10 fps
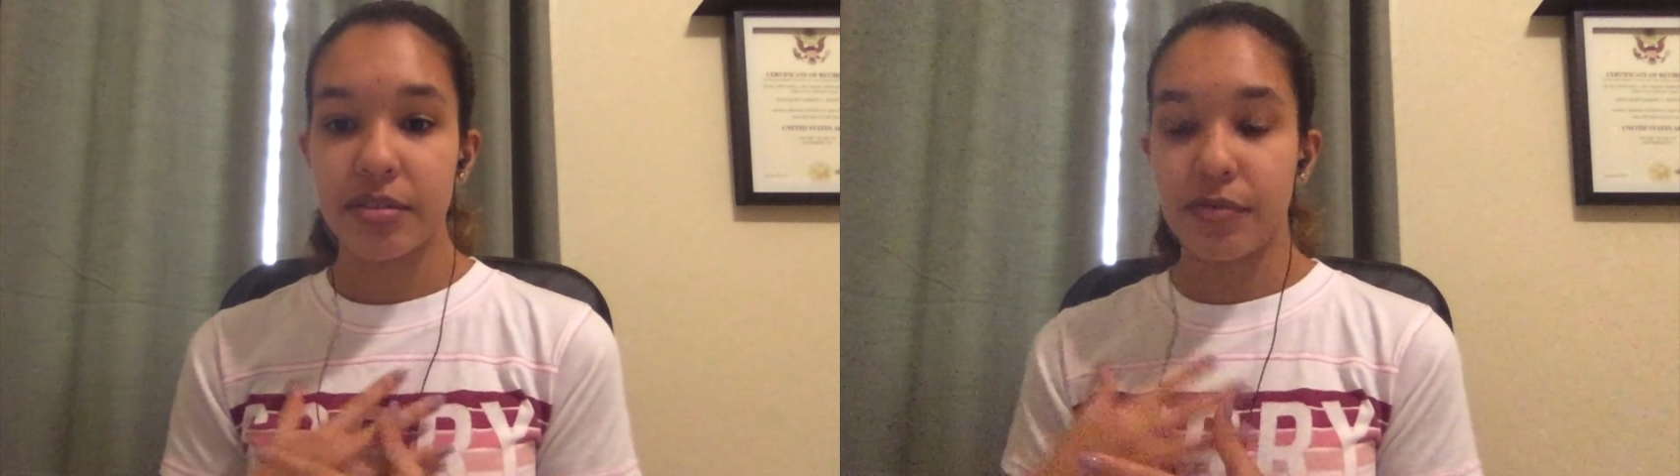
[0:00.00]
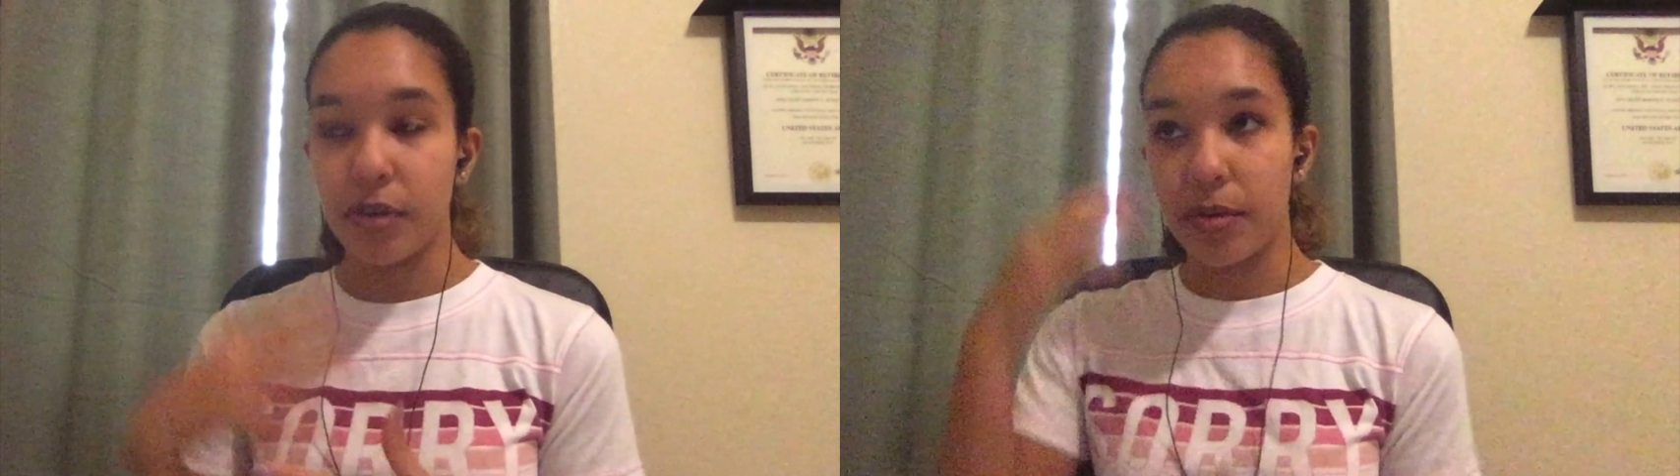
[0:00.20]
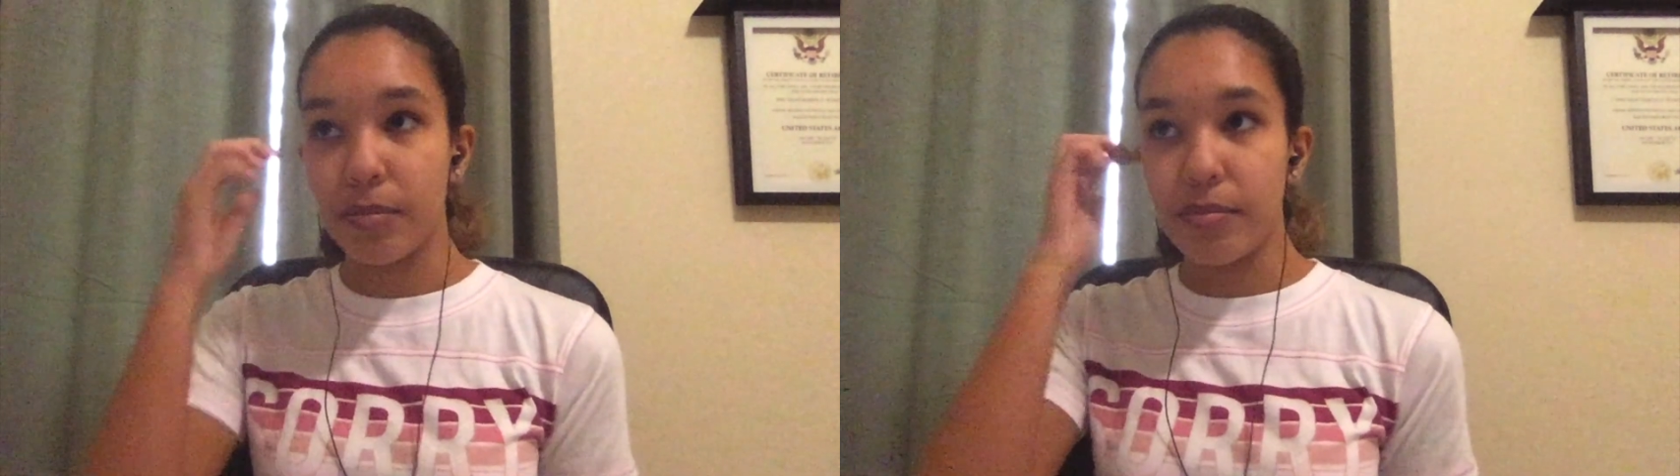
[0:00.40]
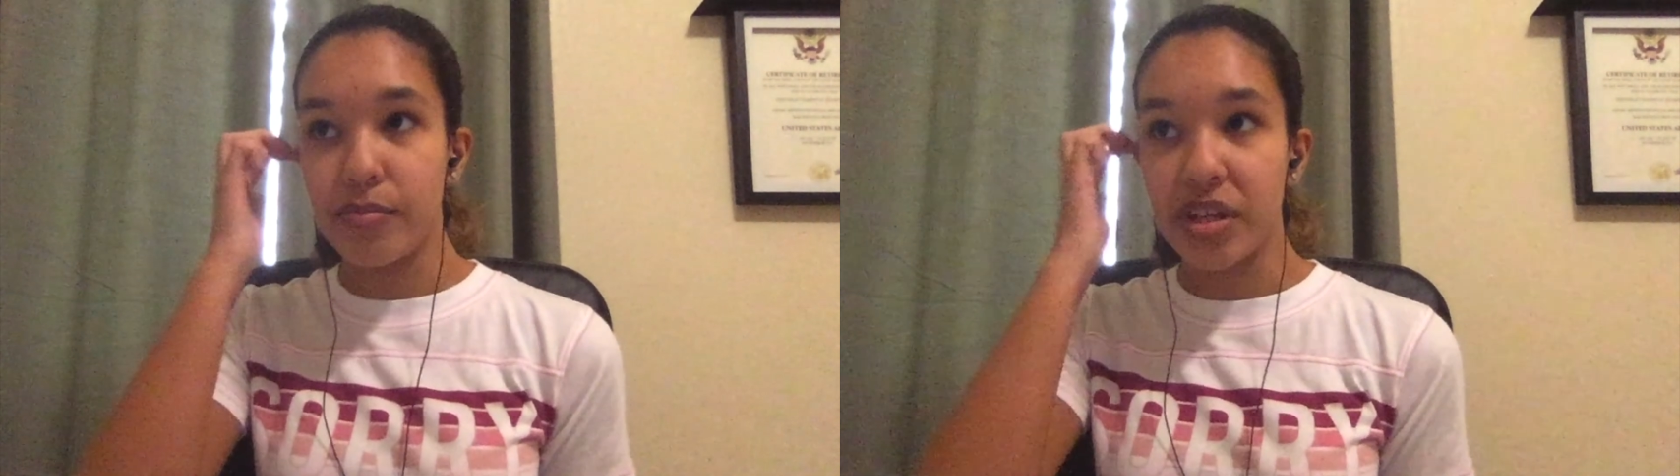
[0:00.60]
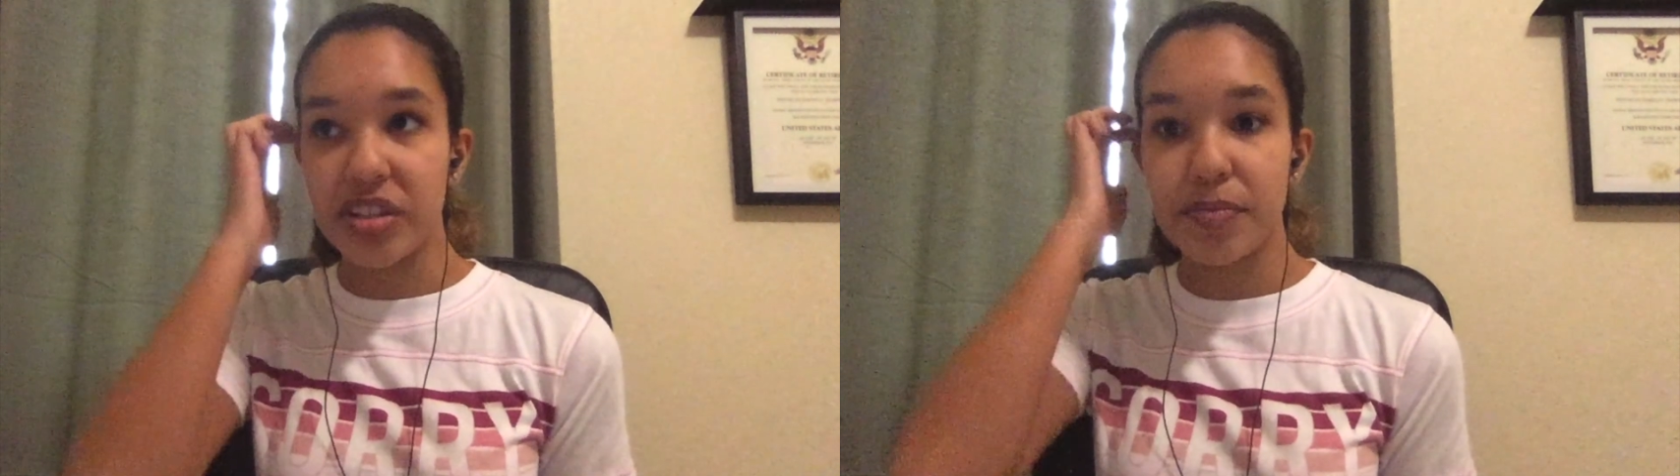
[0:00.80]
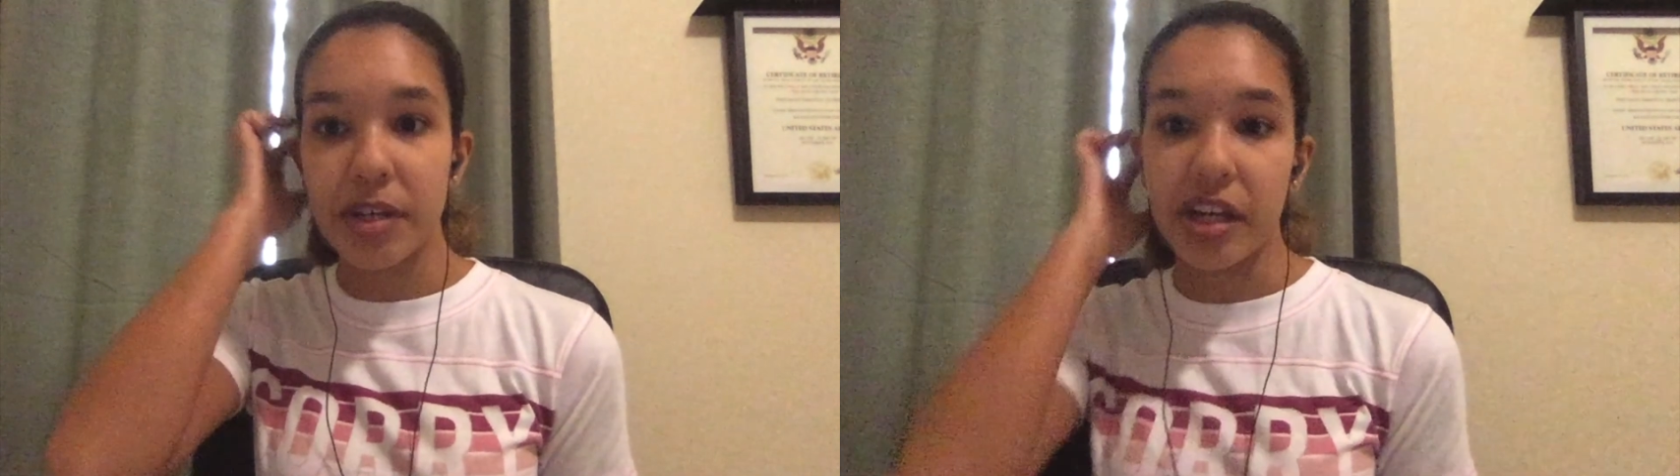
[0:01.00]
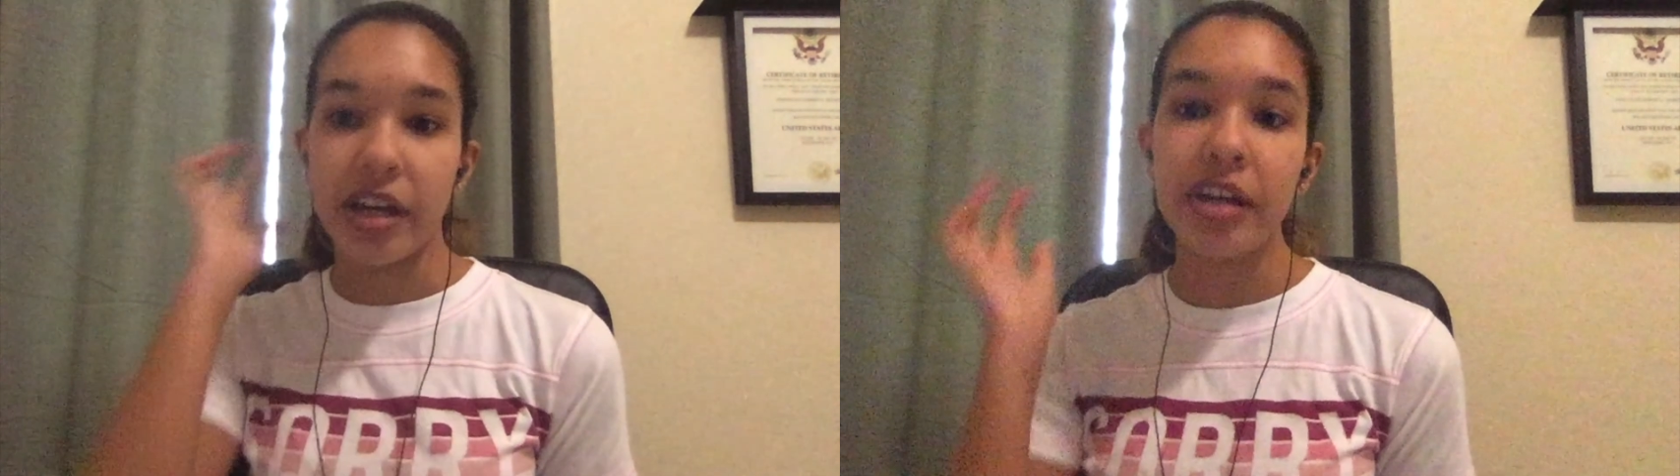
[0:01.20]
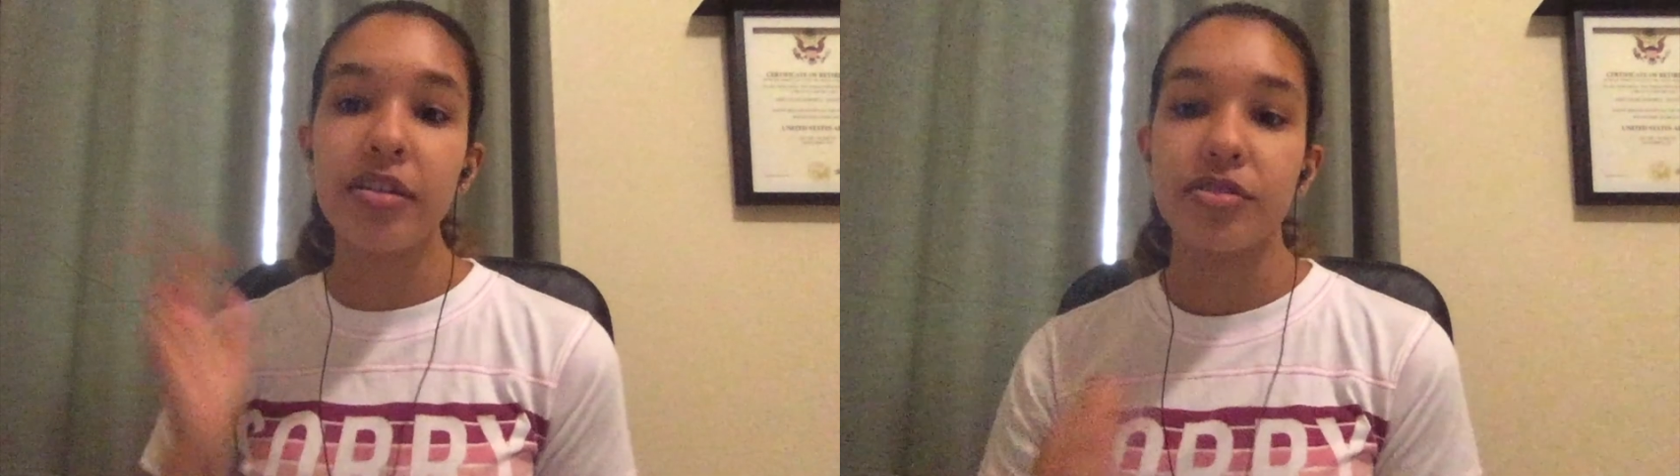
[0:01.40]
from me speaking
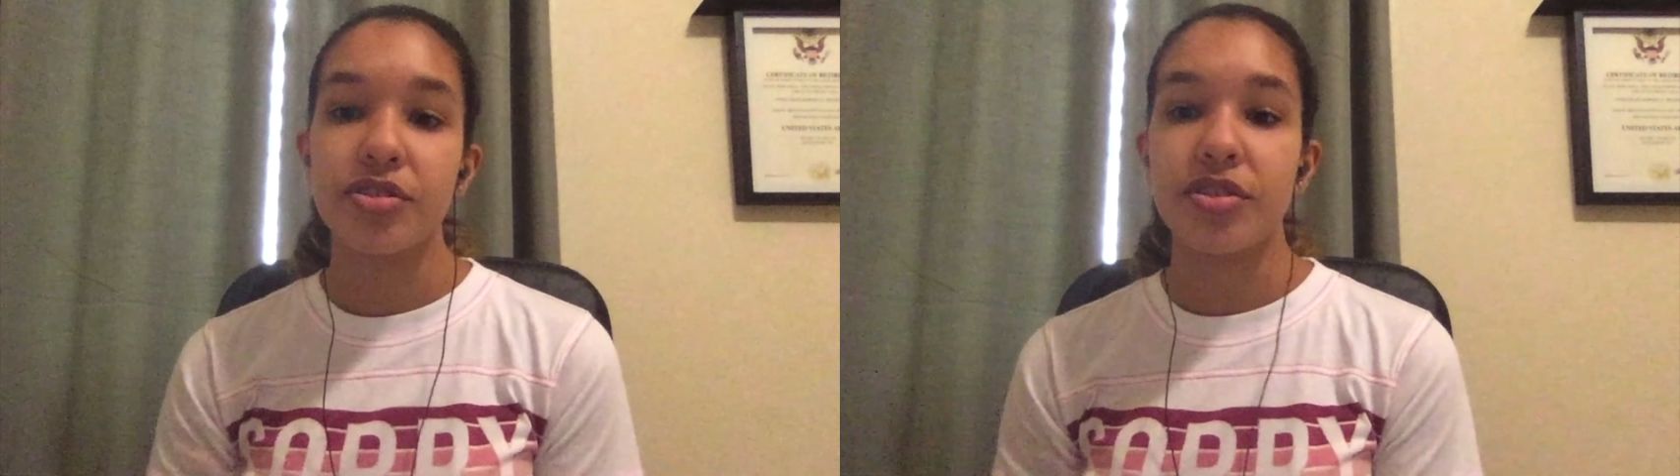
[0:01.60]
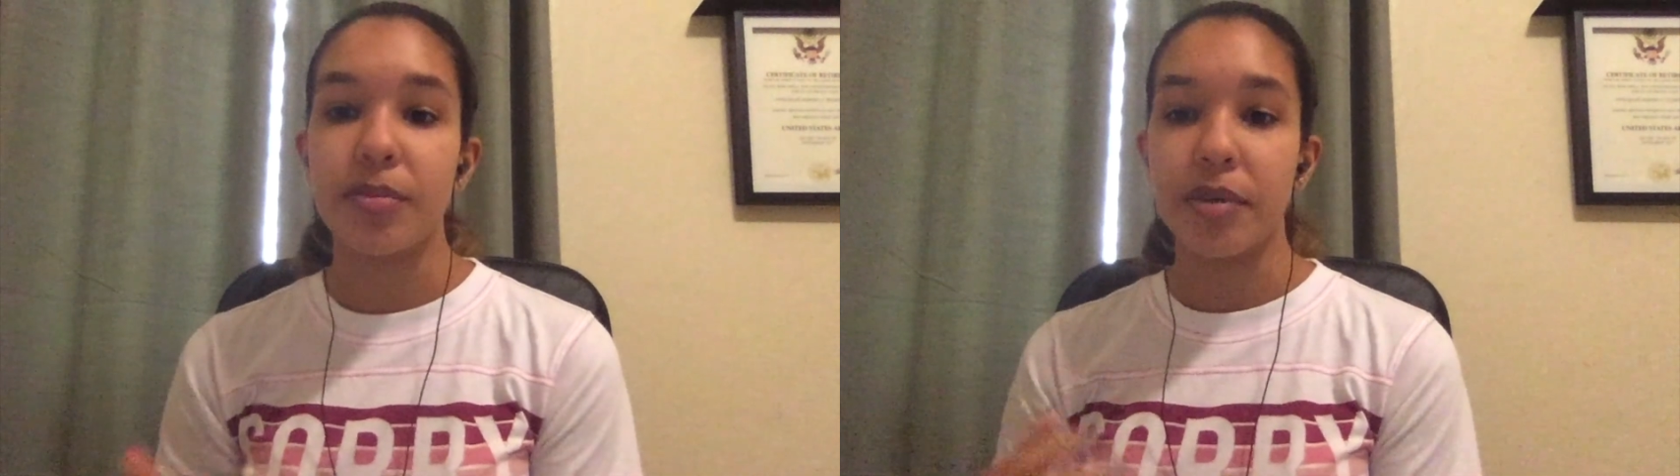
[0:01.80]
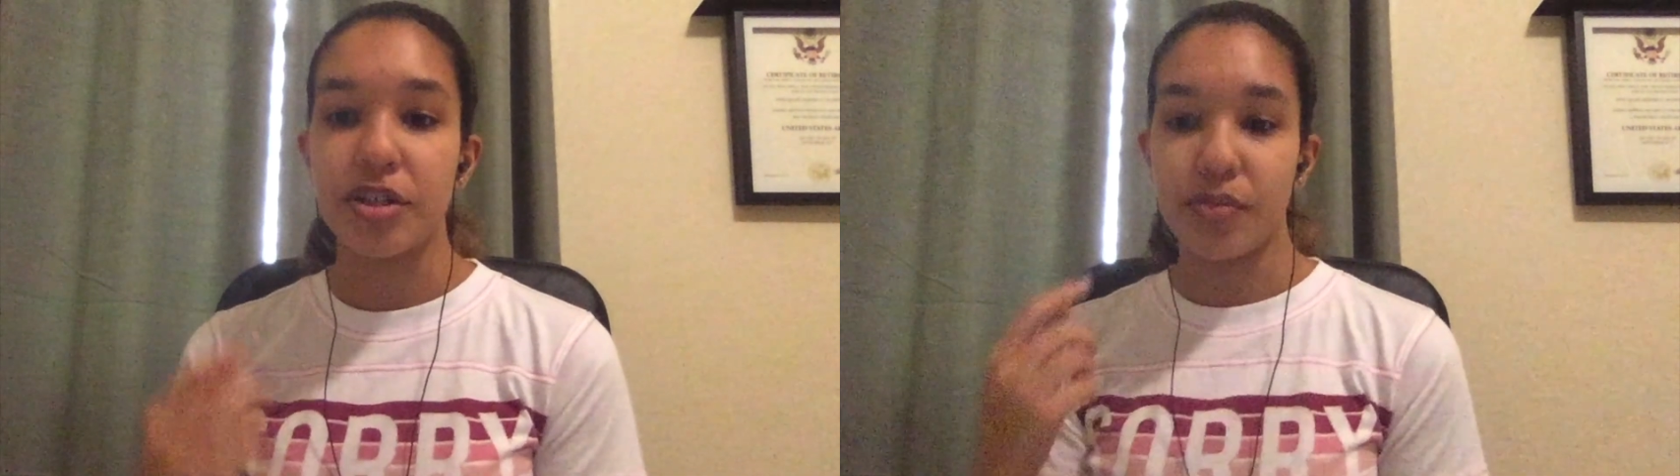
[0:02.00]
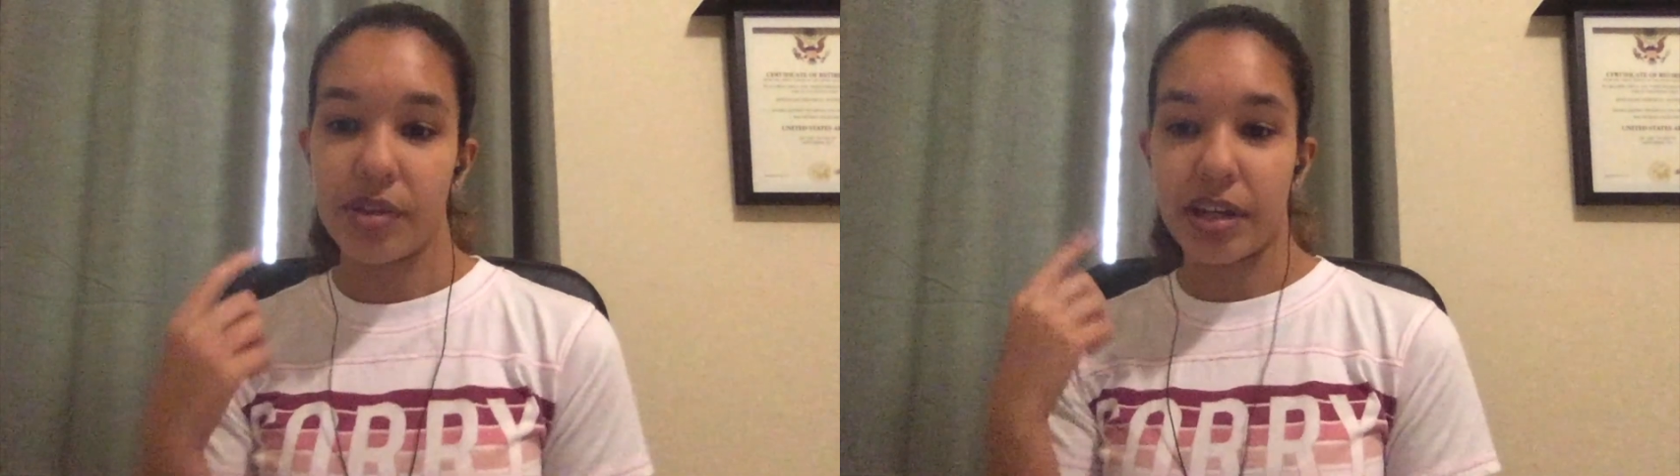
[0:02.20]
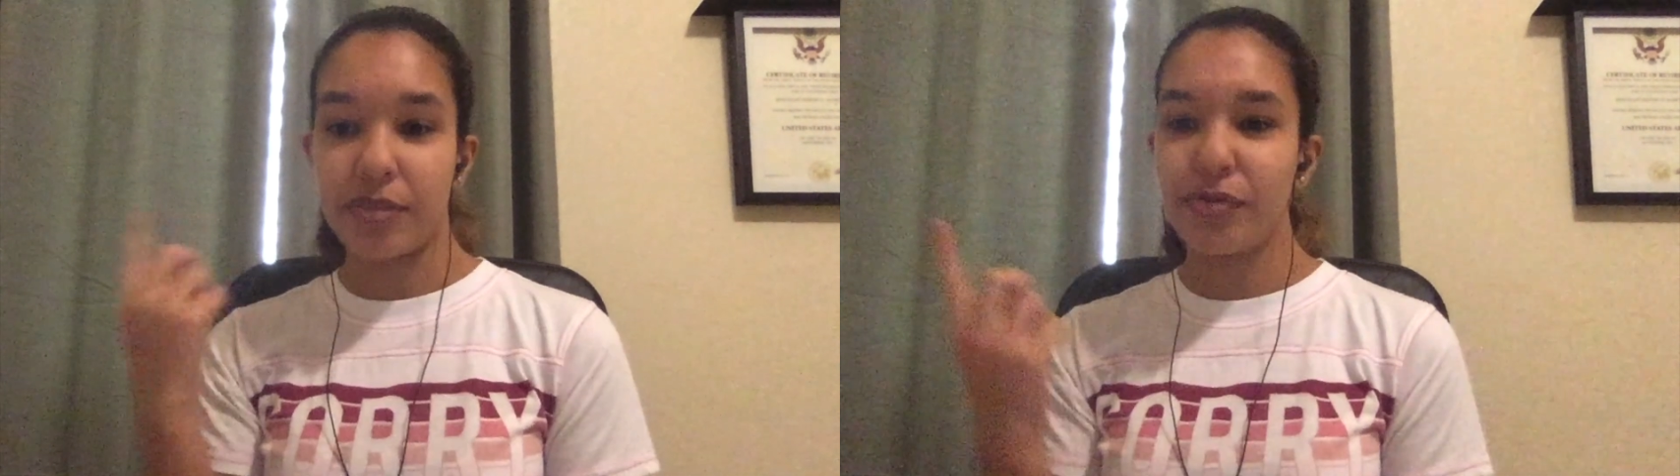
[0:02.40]
English so much with, like,